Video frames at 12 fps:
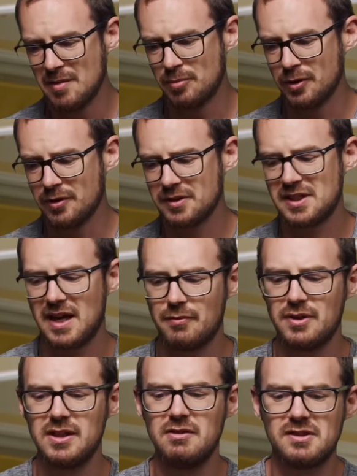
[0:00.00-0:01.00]
But
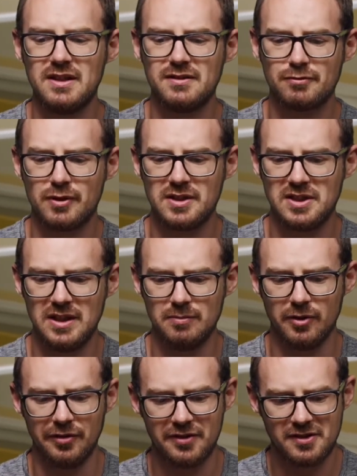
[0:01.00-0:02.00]
having used these for 18
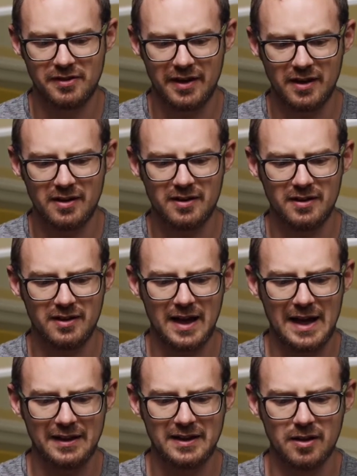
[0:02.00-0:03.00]
months, they are
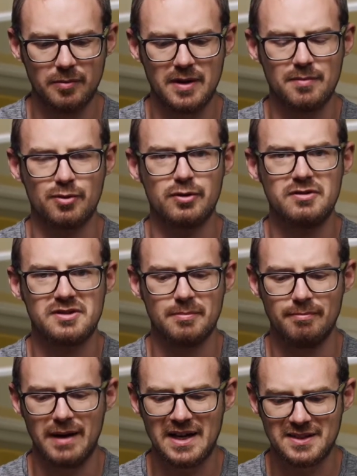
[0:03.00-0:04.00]
a little bit bruised
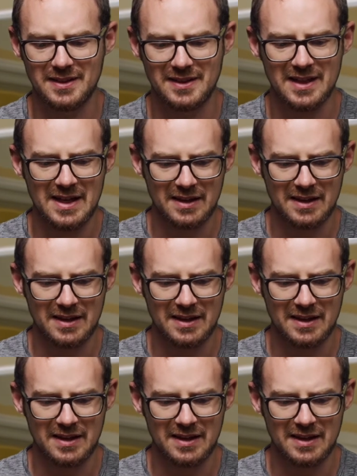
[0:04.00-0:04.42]
and battered.